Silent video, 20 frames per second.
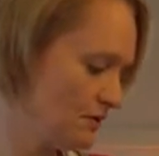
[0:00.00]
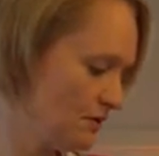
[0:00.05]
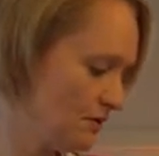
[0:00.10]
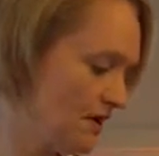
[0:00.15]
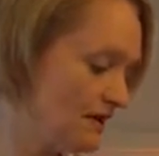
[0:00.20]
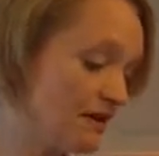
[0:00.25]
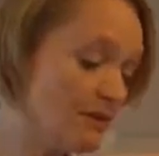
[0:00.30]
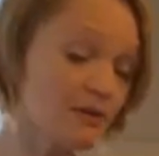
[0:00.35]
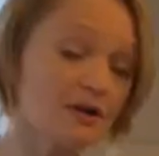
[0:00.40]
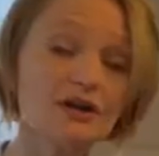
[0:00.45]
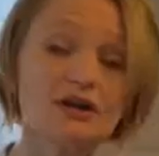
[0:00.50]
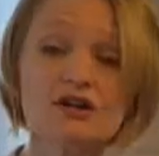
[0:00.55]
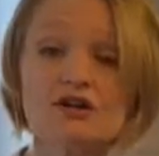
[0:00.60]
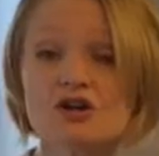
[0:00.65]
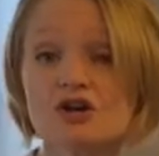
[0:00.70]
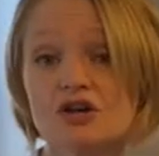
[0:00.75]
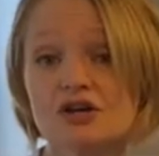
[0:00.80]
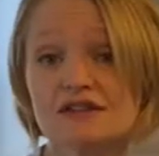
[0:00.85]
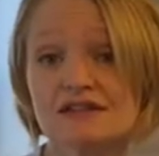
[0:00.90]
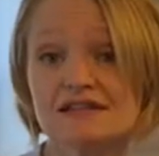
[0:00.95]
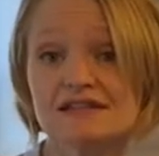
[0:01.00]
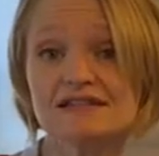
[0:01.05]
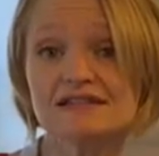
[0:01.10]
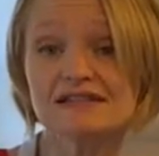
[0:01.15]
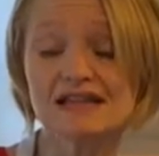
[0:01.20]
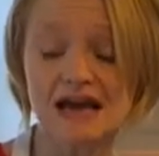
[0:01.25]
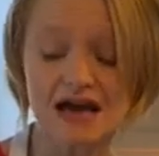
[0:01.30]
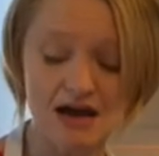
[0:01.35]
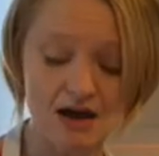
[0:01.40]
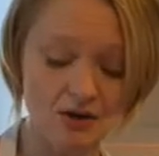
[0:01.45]
And then we're gonna cook this
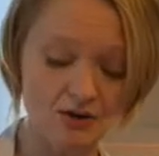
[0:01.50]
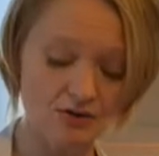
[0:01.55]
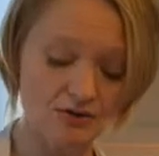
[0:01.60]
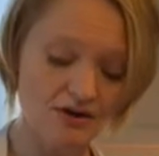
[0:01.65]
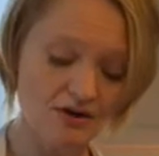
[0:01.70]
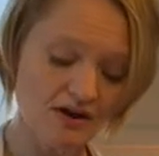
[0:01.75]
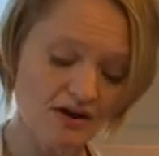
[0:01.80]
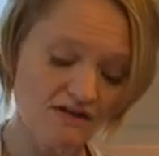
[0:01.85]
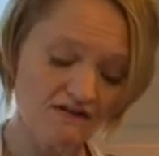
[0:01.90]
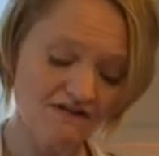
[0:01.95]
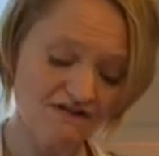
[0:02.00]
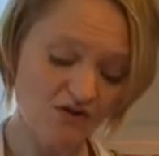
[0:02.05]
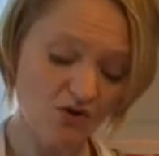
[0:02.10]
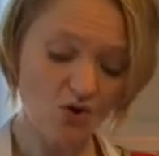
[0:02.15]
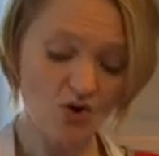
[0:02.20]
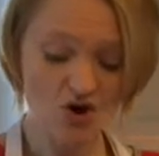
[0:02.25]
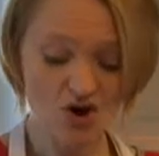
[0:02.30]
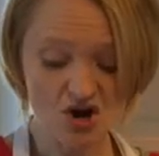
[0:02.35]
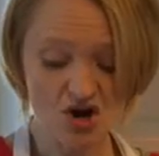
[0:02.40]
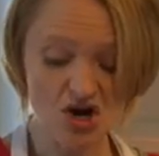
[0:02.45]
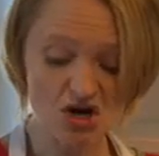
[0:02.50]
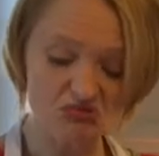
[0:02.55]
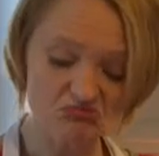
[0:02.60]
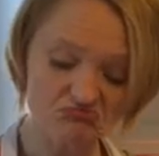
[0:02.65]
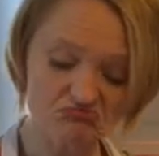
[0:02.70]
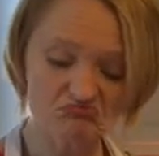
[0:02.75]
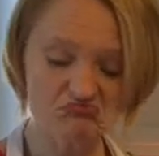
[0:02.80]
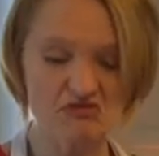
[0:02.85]
down for